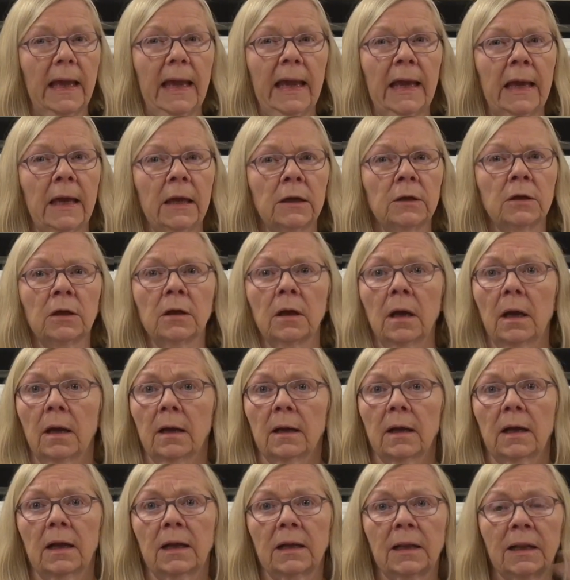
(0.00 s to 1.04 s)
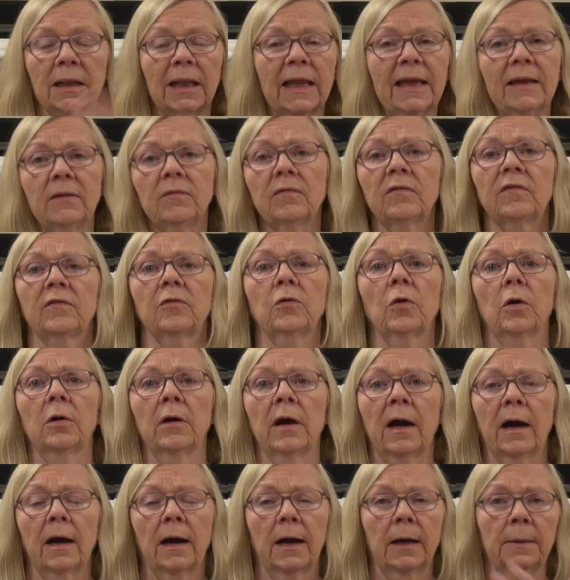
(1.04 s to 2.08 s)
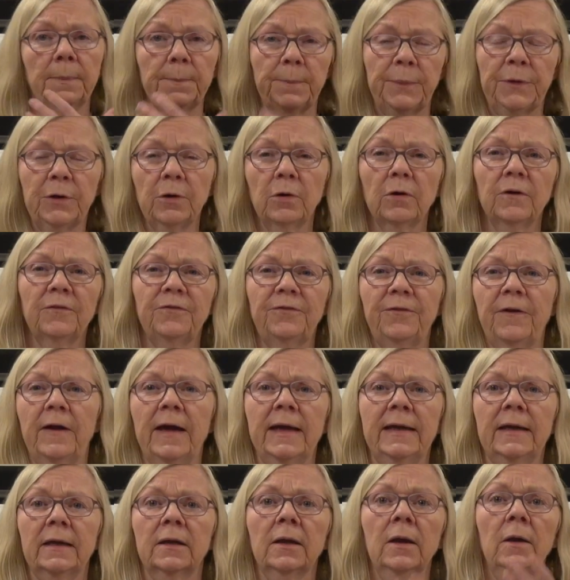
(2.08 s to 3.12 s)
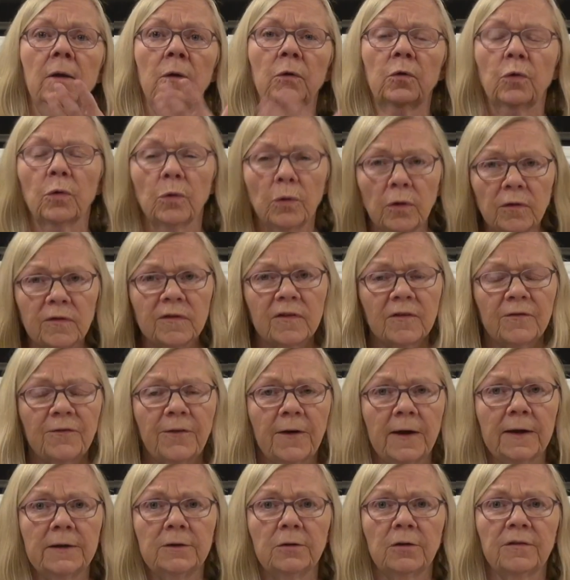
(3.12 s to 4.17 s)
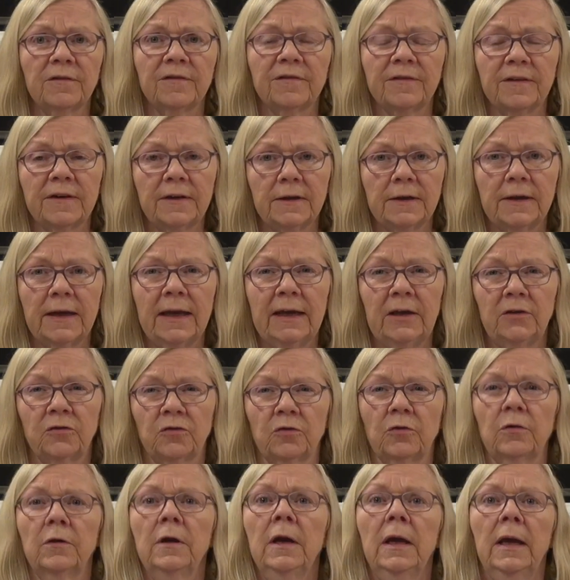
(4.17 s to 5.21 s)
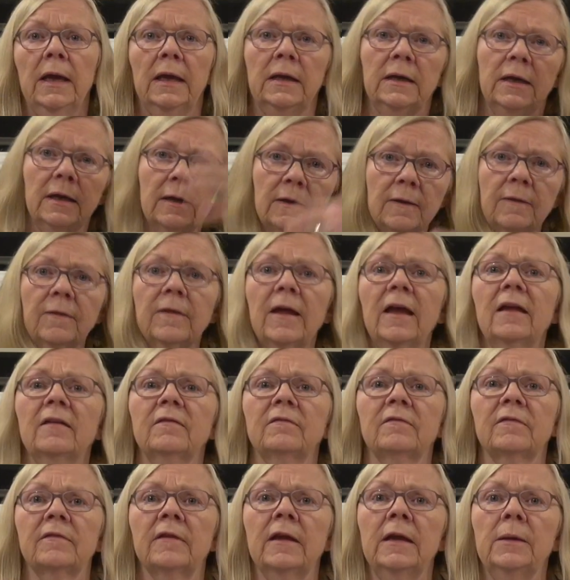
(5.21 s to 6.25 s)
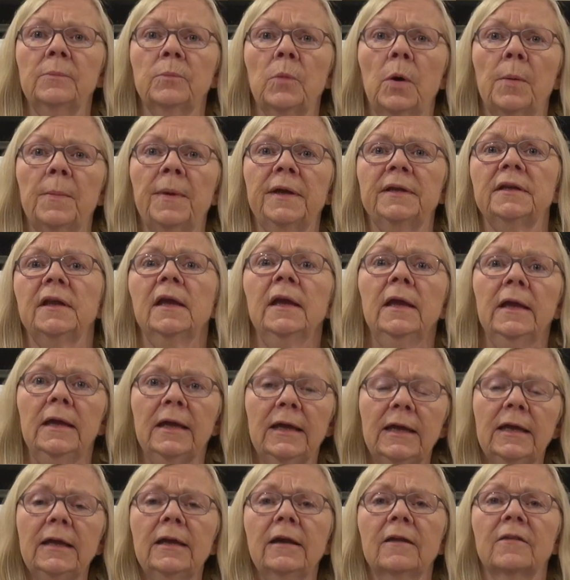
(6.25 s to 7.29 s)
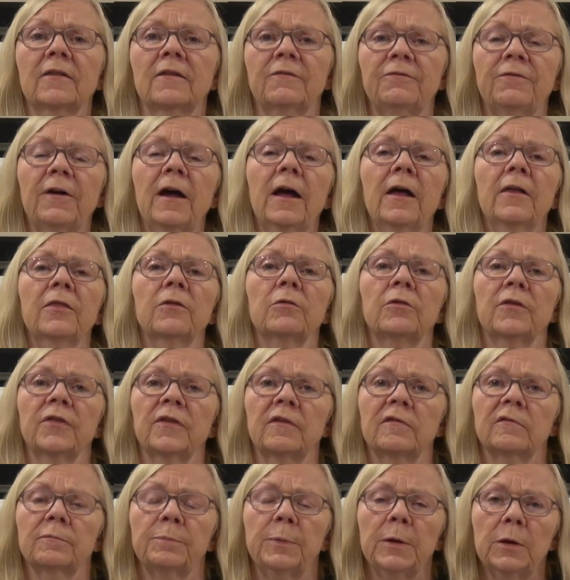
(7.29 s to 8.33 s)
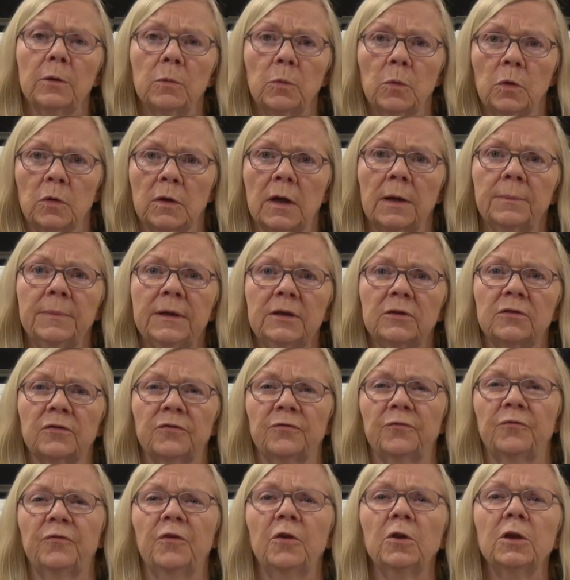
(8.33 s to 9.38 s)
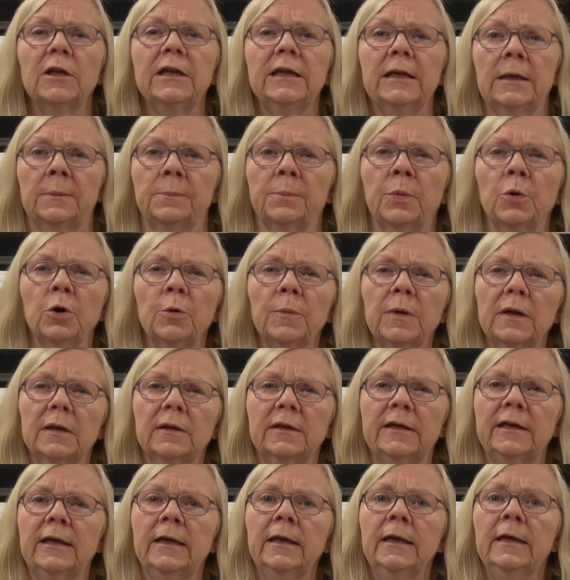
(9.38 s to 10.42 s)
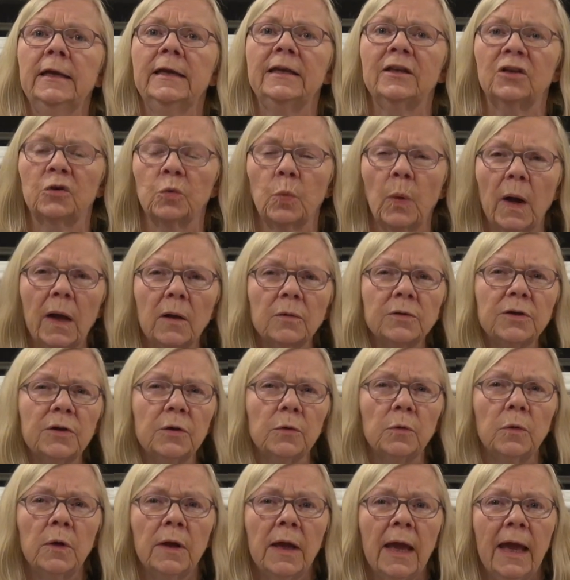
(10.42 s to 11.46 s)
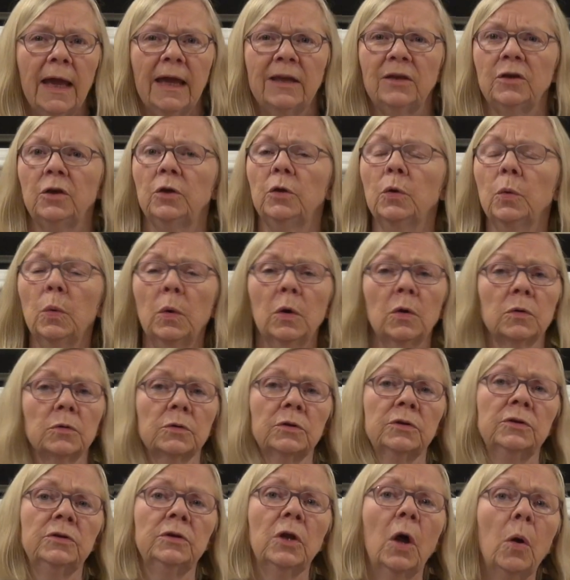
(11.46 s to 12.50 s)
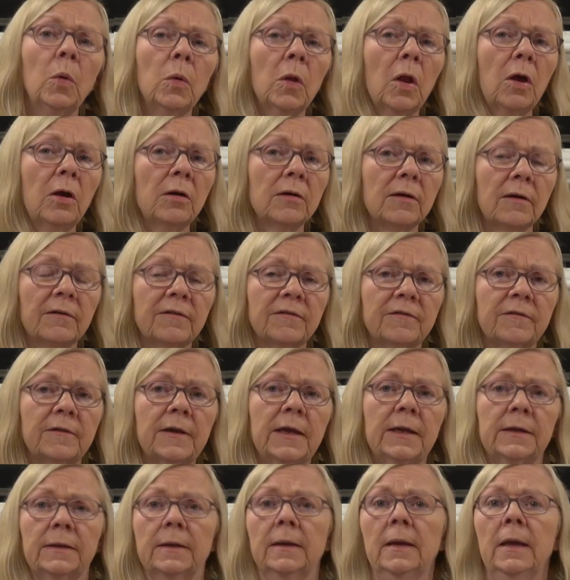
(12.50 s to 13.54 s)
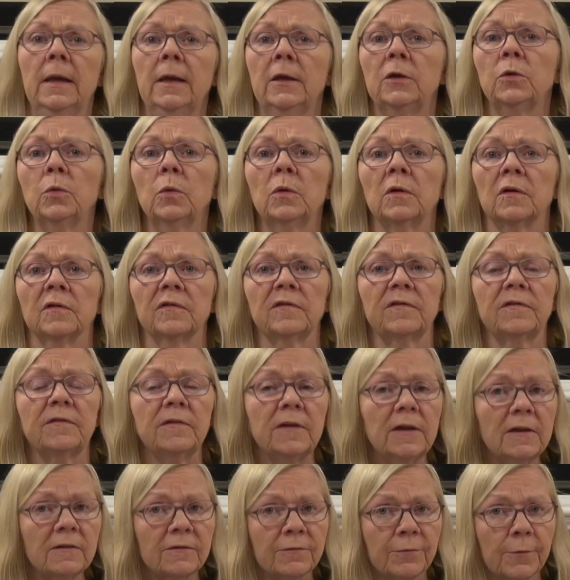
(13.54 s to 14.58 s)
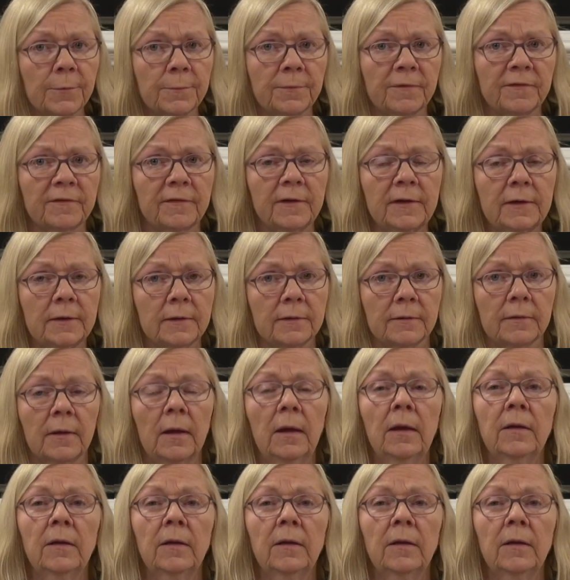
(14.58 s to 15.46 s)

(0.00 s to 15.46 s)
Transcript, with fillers: and cleanse your heart, purify it, crucify your sin nature, and in that same moment, he and the Father and the Spirit will come in to fully and permanently indwell you, and you will no longer sin. You will cease from sin